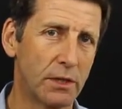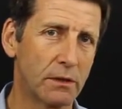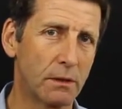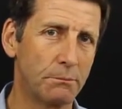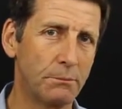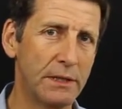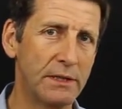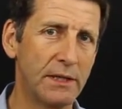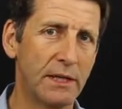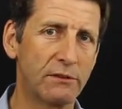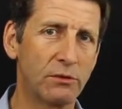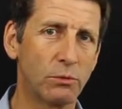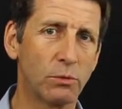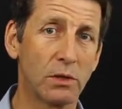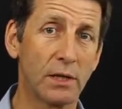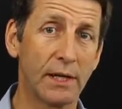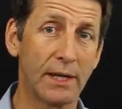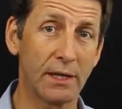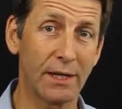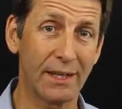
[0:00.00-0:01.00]
the mediator
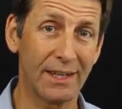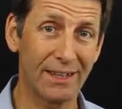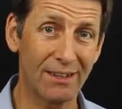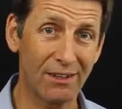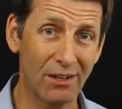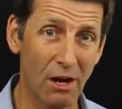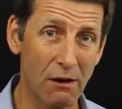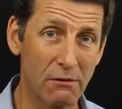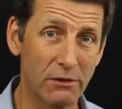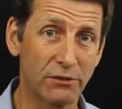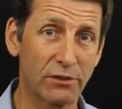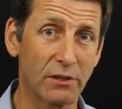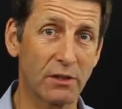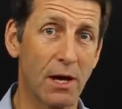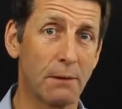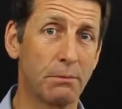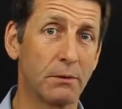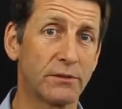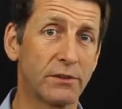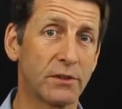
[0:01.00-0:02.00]
will encourage the
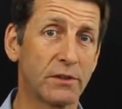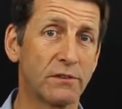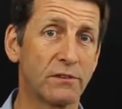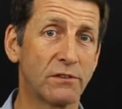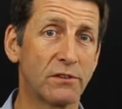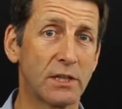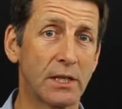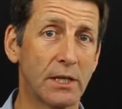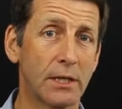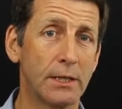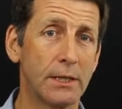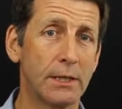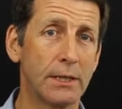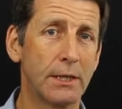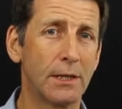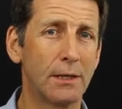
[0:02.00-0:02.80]
couple to consider